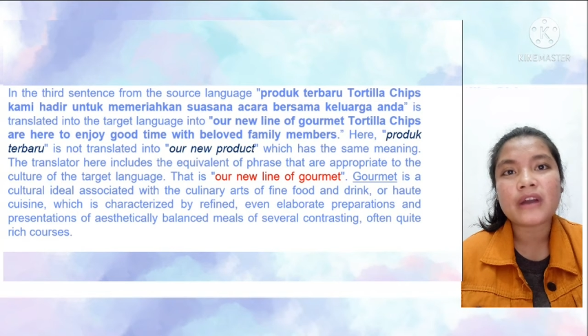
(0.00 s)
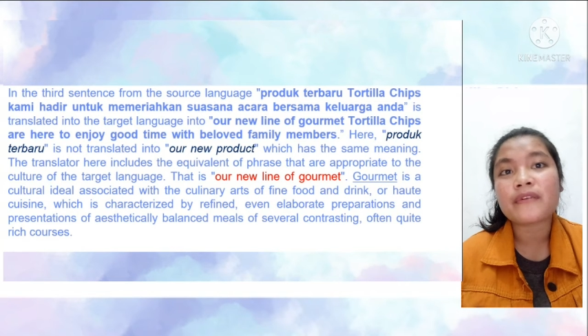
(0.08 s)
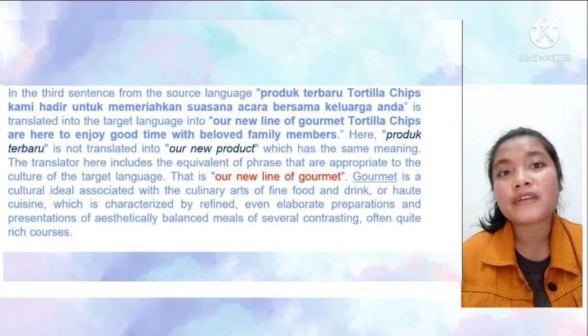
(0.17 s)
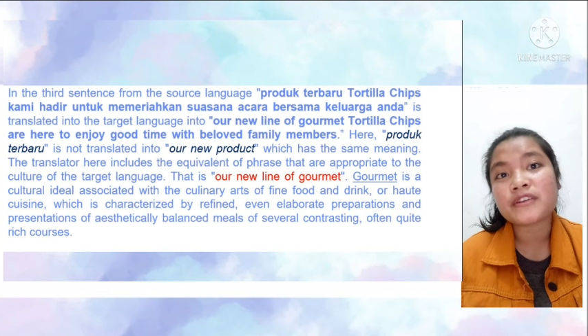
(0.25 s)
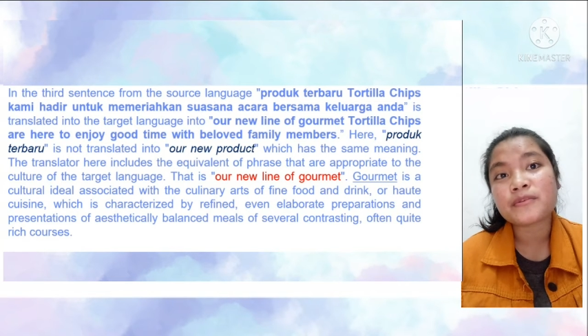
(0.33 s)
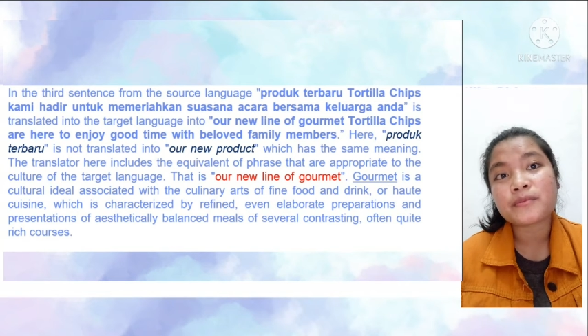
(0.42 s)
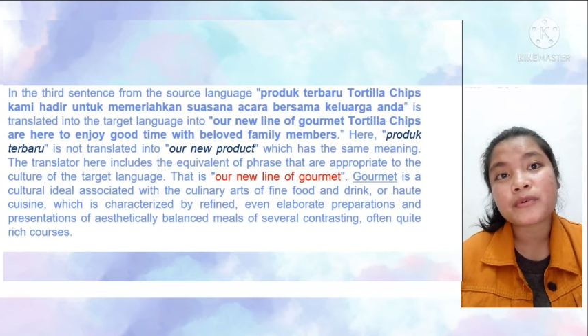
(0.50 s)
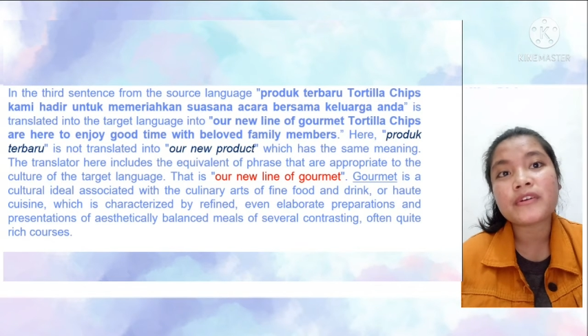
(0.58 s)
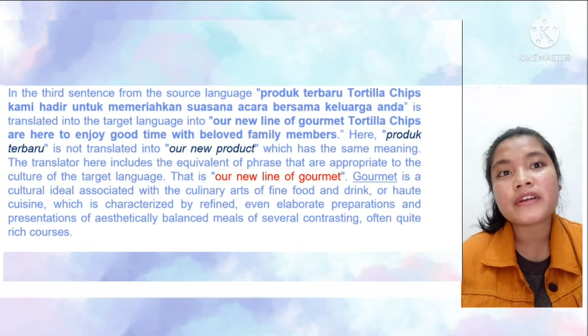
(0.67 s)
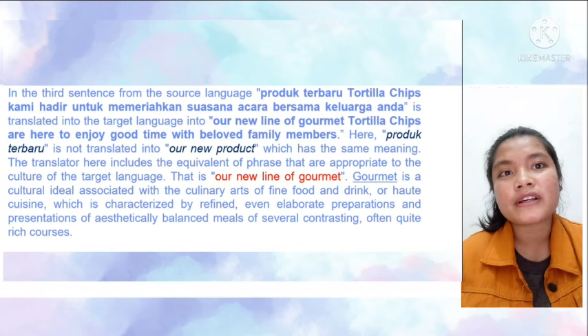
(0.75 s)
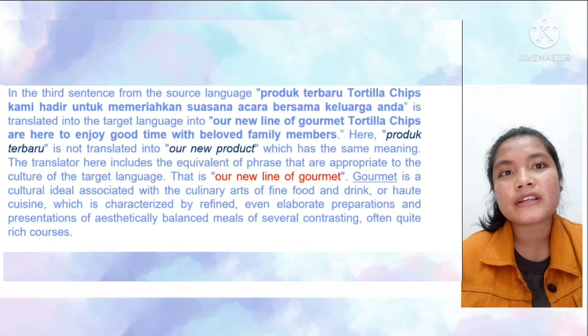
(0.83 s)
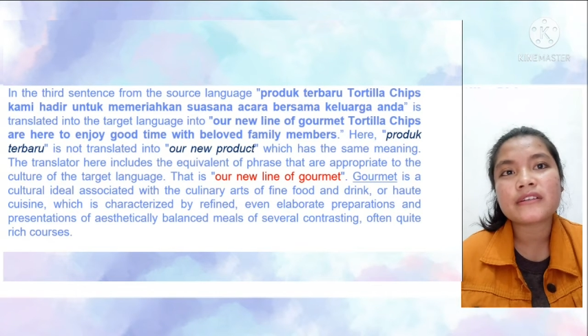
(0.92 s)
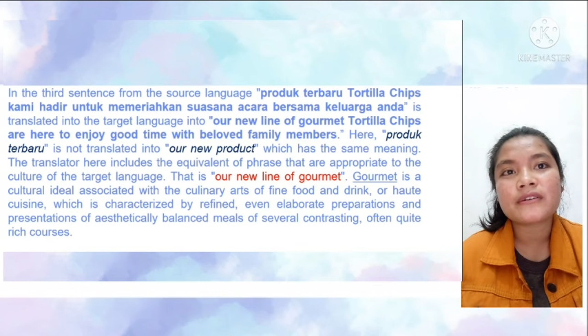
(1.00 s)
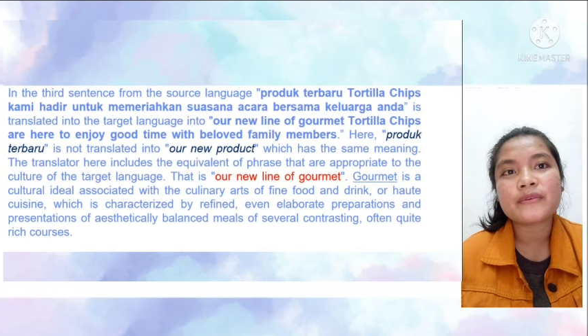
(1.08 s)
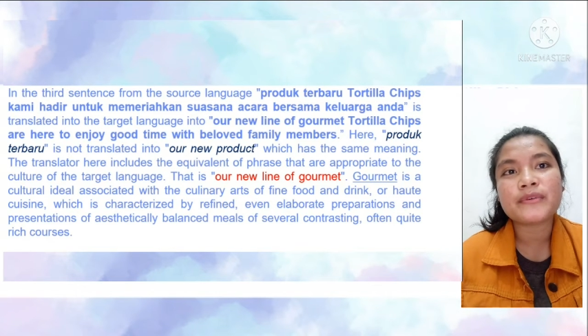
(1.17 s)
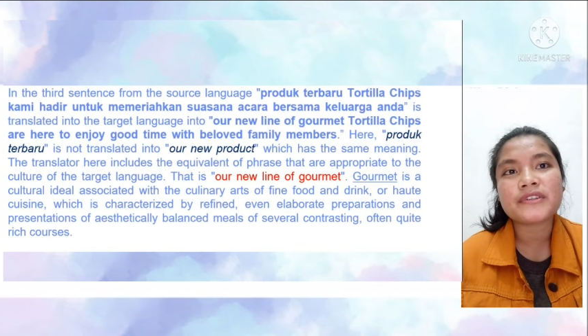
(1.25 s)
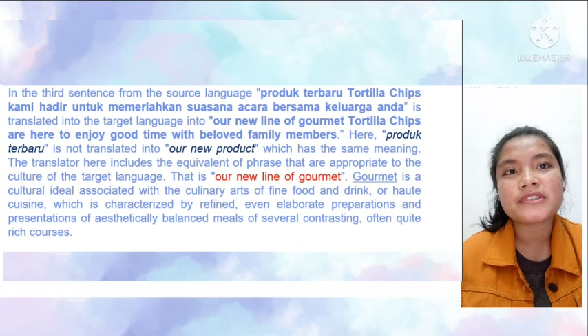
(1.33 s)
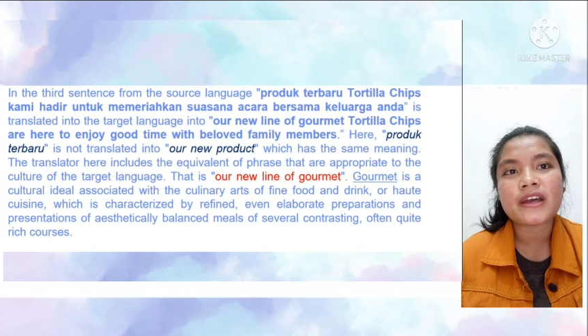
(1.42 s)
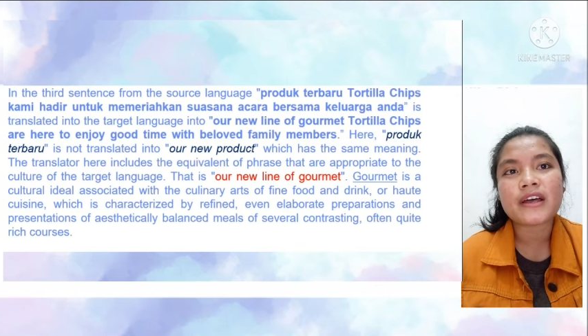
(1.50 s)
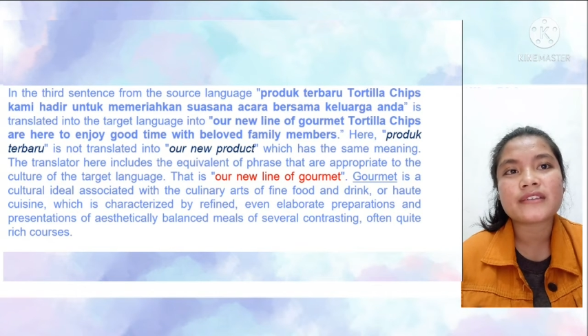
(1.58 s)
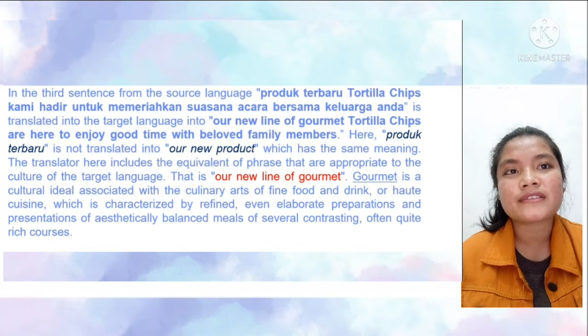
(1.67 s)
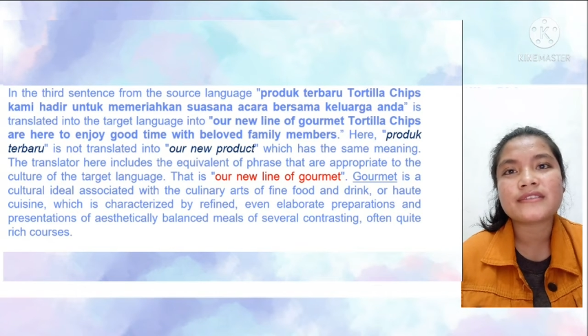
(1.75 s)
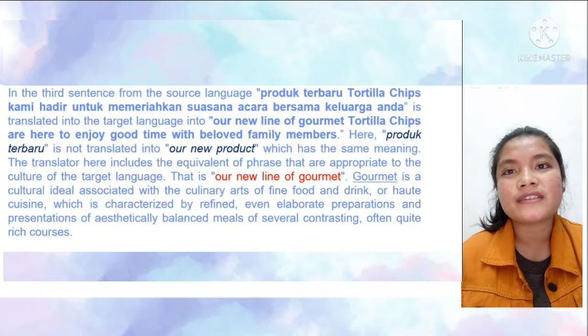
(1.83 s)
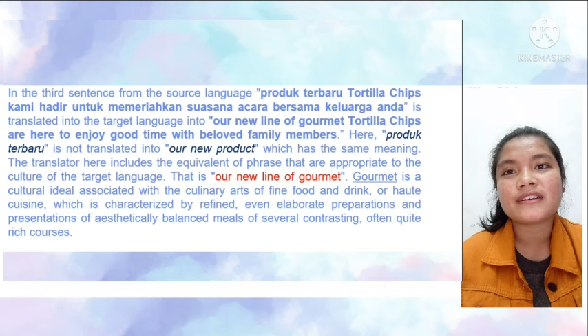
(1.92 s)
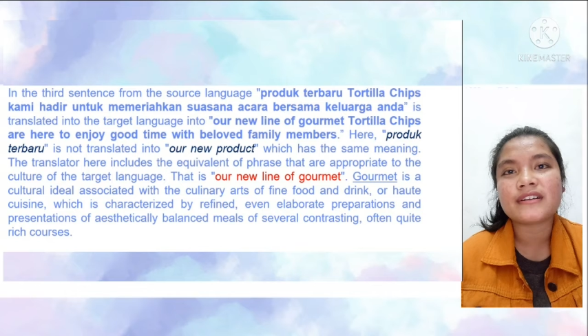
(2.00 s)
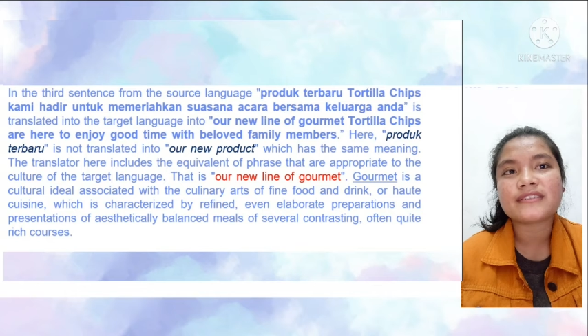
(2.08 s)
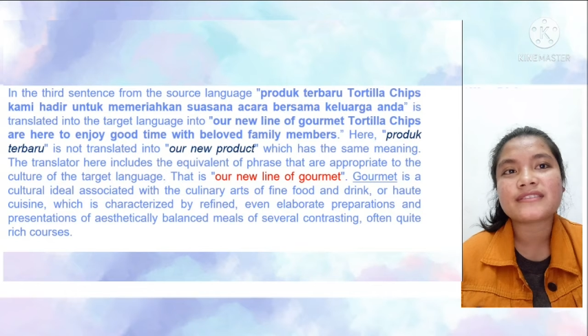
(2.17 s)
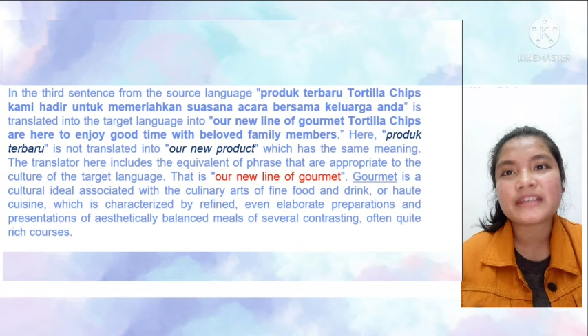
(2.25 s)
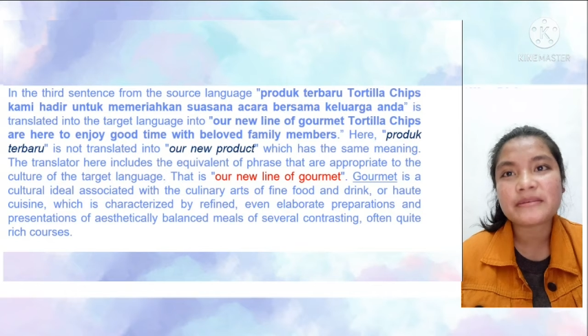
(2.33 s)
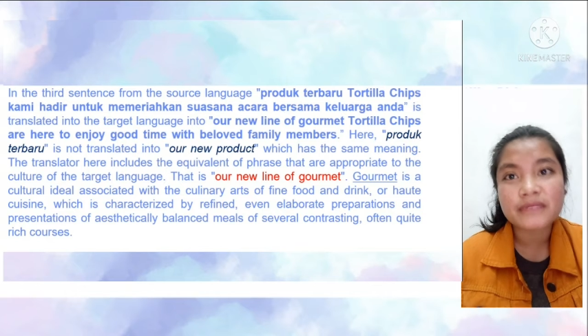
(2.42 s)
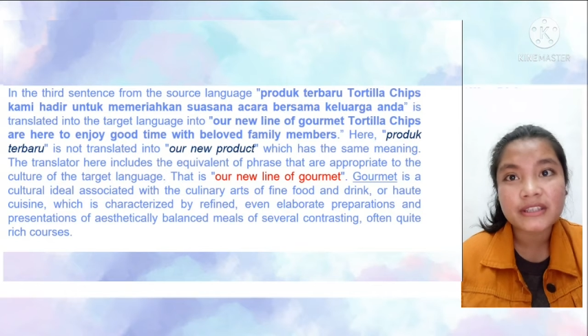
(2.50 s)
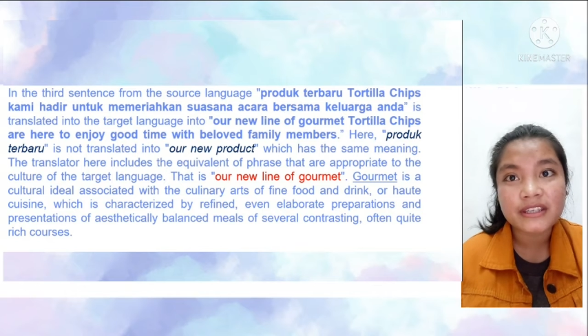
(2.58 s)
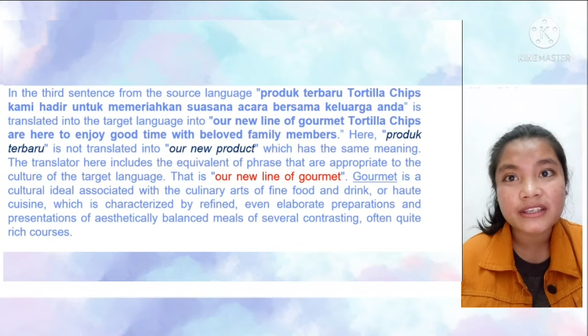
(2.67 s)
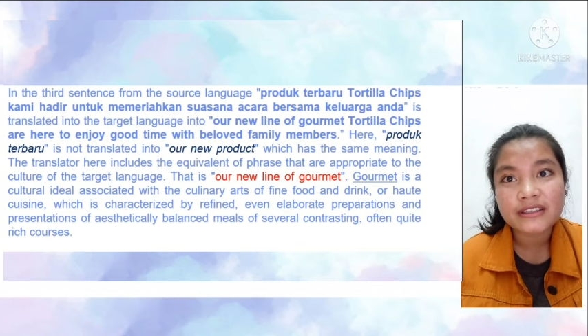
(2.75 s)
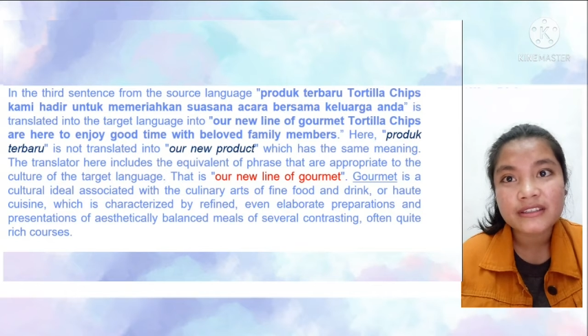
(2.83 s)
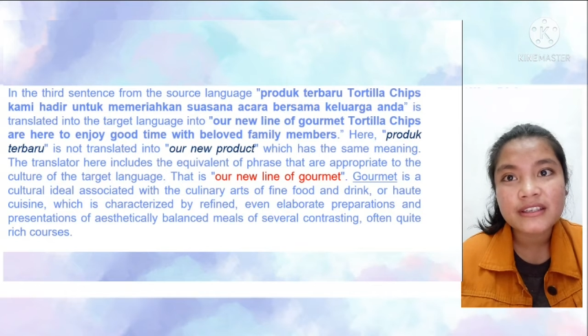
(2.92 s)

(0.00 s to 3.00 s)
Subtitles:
our new product, which has the same meaning.